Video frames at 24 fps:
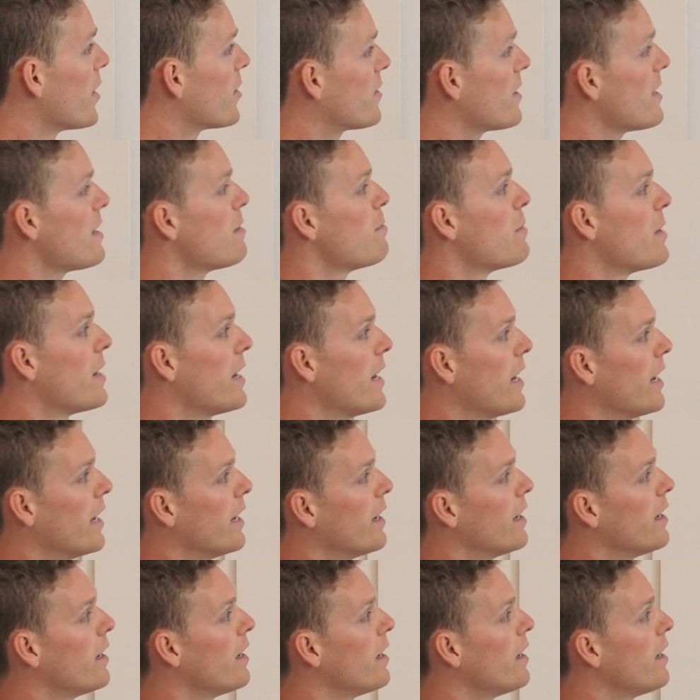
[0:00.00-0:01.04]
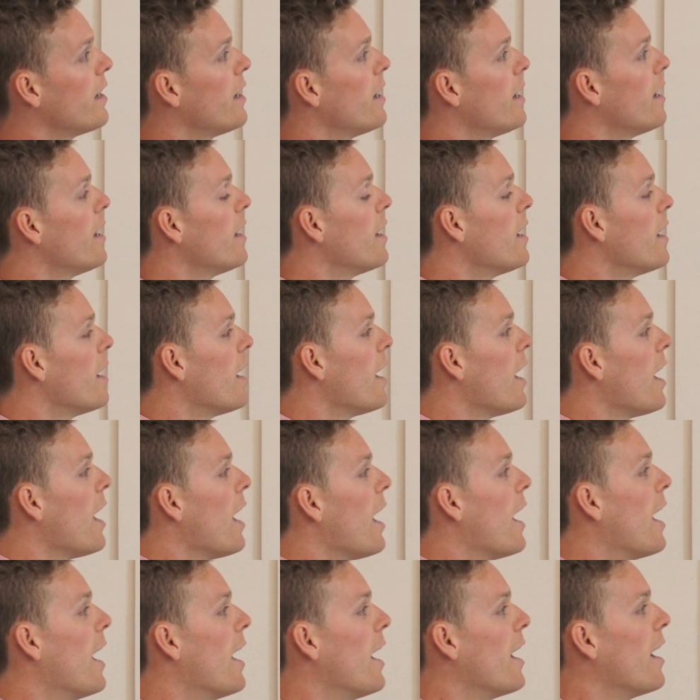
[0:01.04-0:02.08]
theme here,
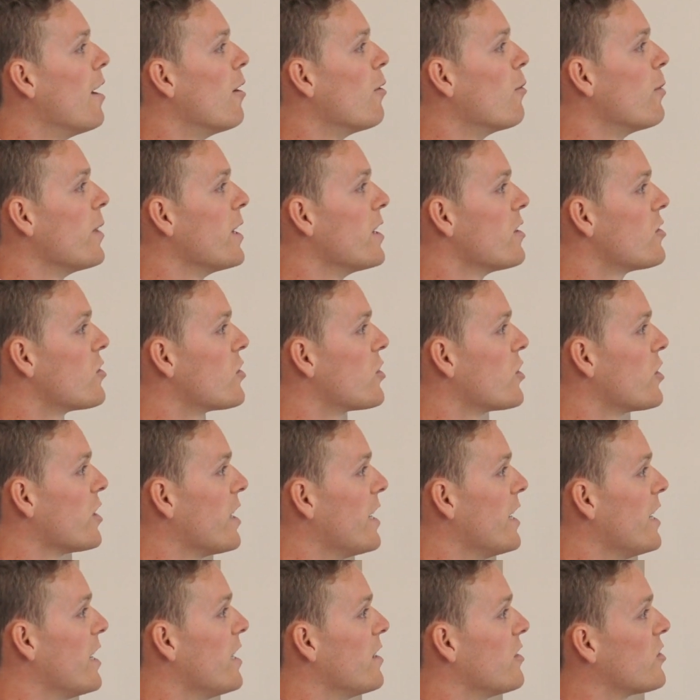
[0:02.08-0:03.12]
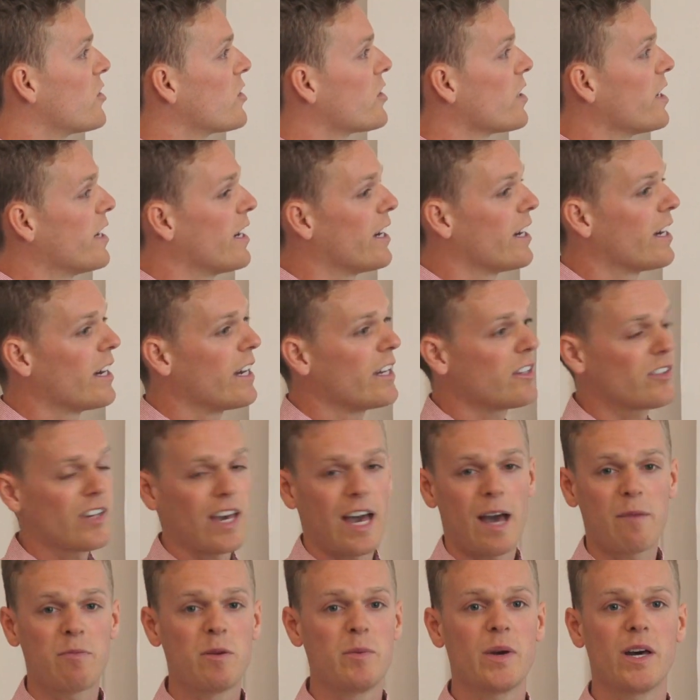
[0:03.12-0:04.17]
which is it's a
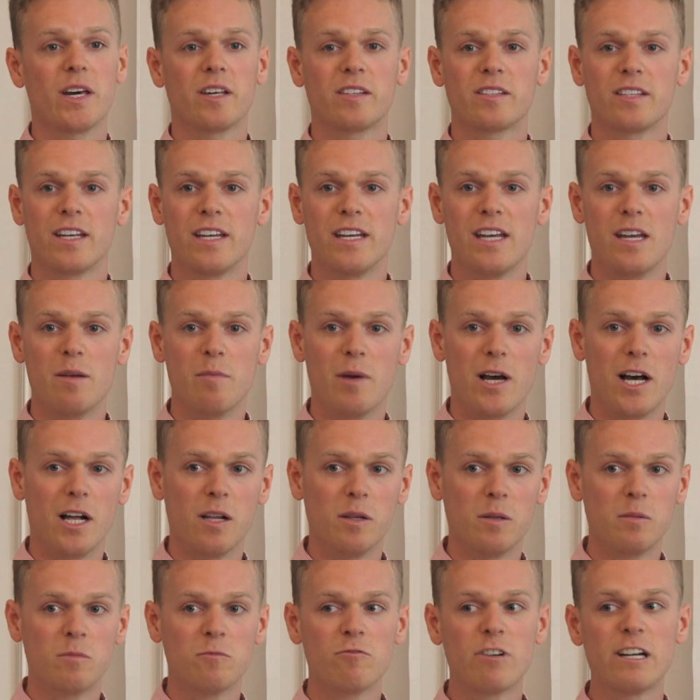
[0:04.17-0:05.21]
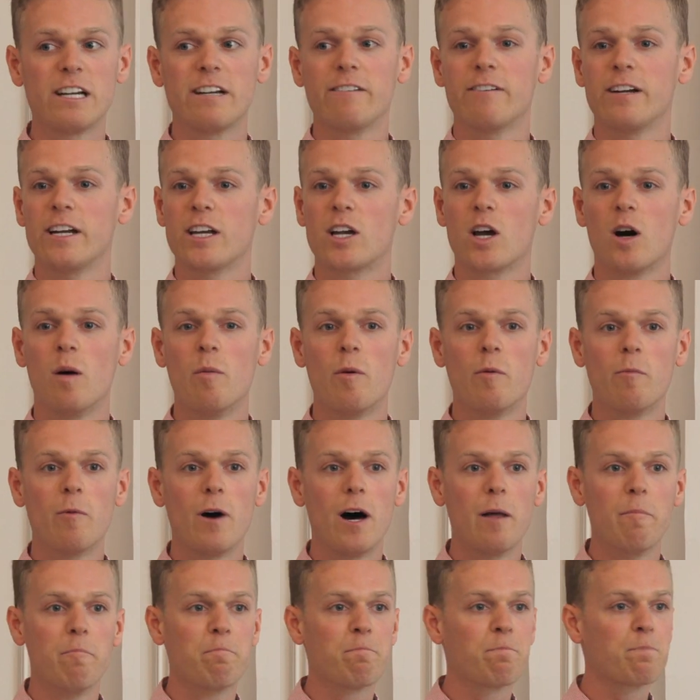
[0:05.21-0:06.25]
happy birthday email. Really, really common
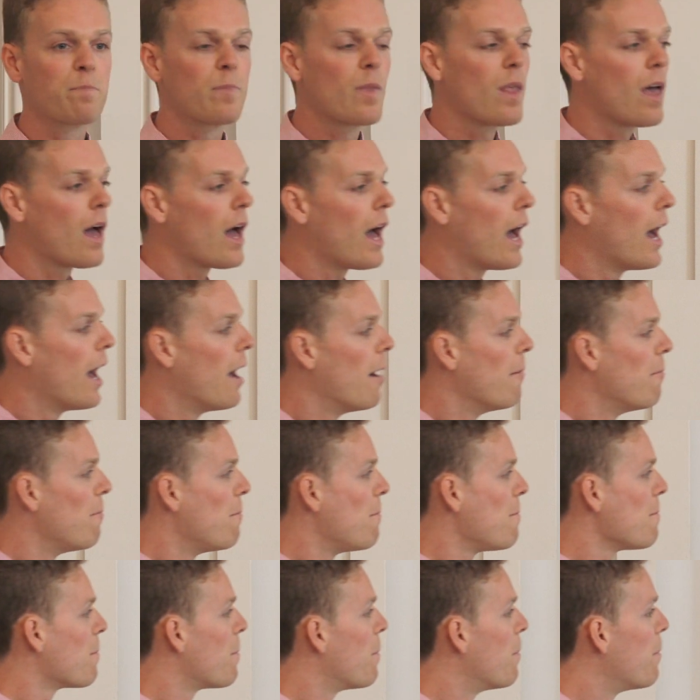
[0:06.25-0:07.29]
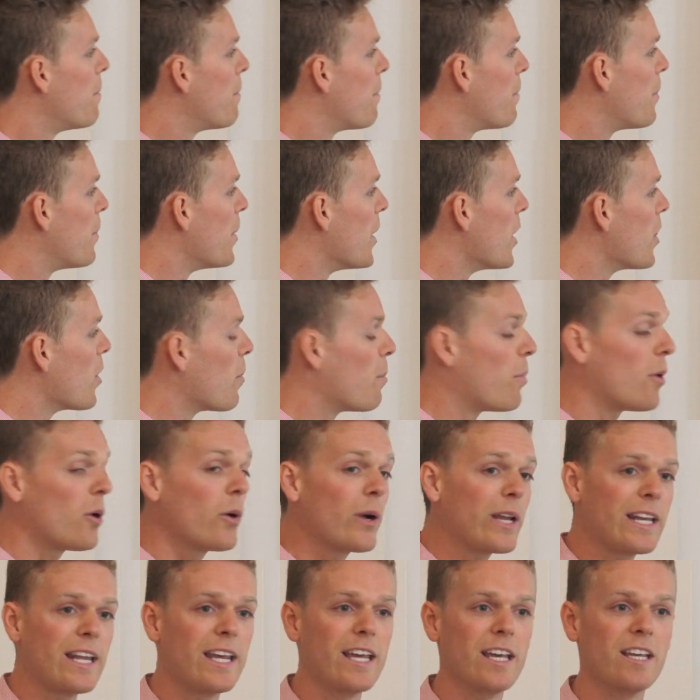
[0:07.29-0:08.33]
one. But the
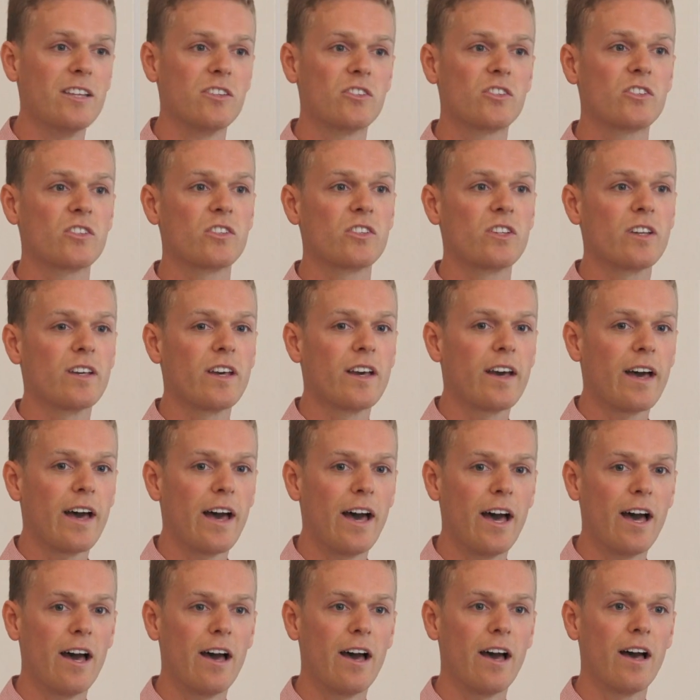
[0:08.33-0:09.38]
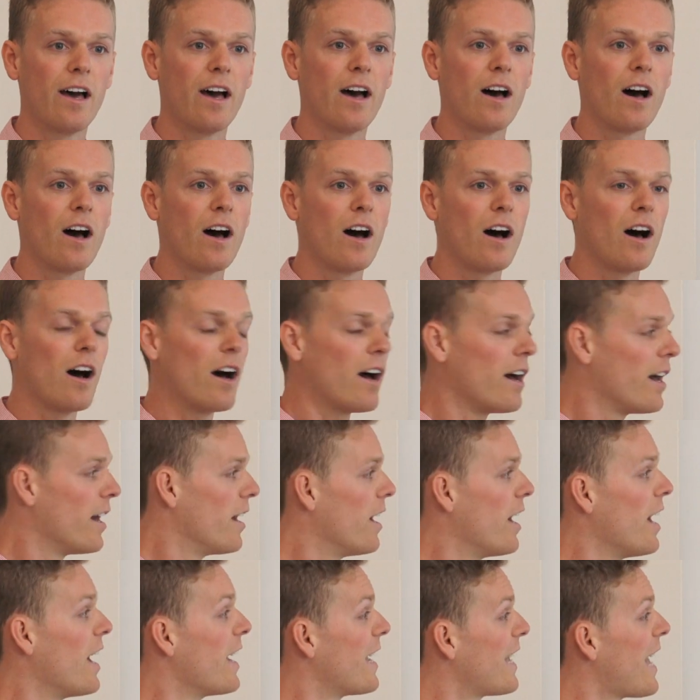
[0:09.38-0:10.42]
point is,
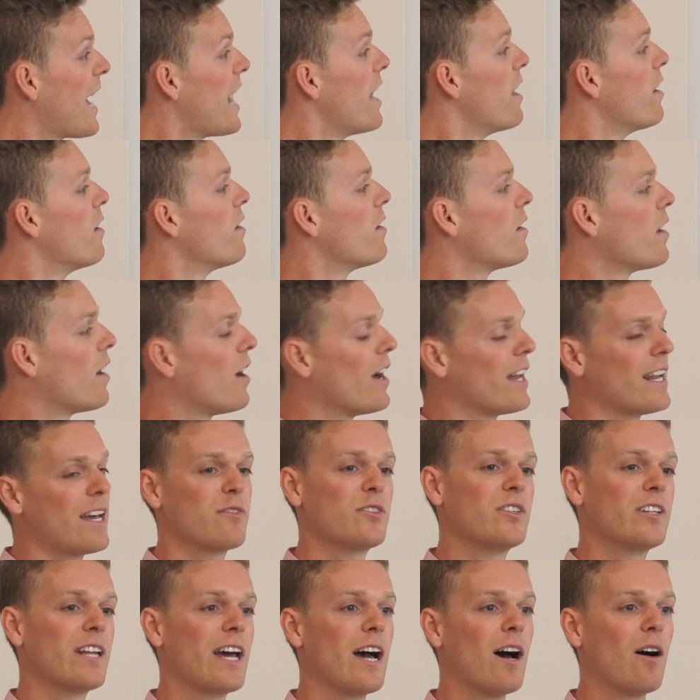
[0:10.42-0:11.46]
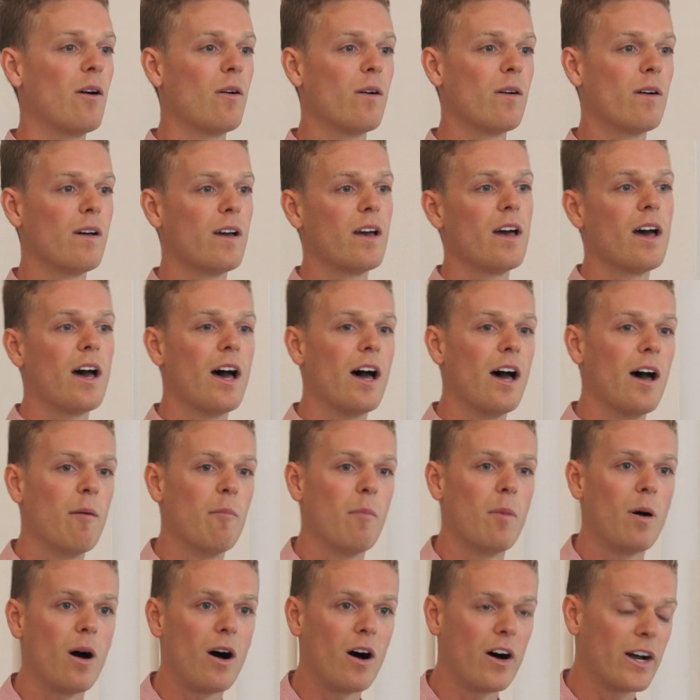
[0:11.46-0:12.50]
again, I left it out.
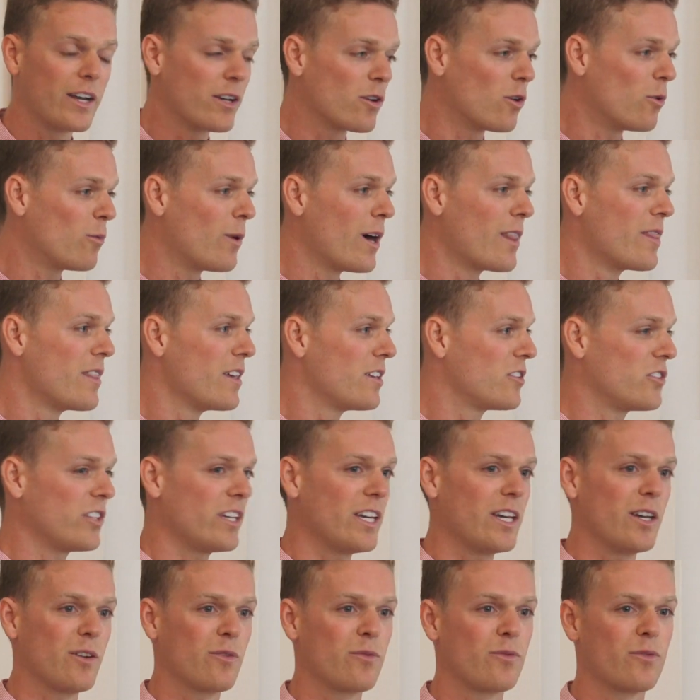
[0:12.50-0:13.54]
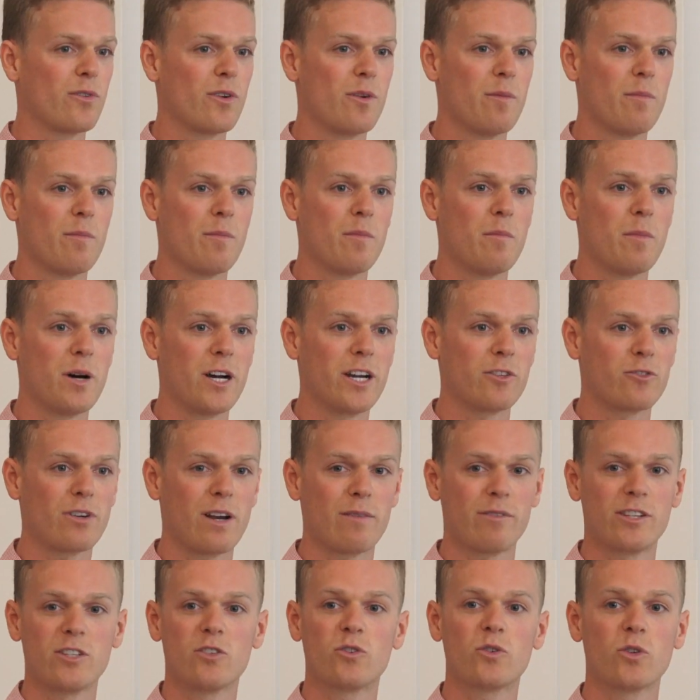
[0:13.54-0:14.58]
I got one this year from my
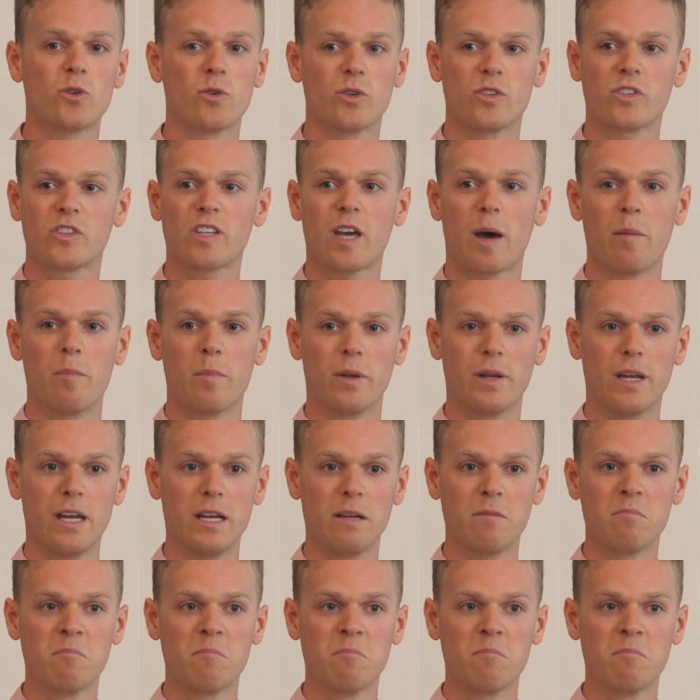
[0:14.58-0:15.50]
travel insurance company.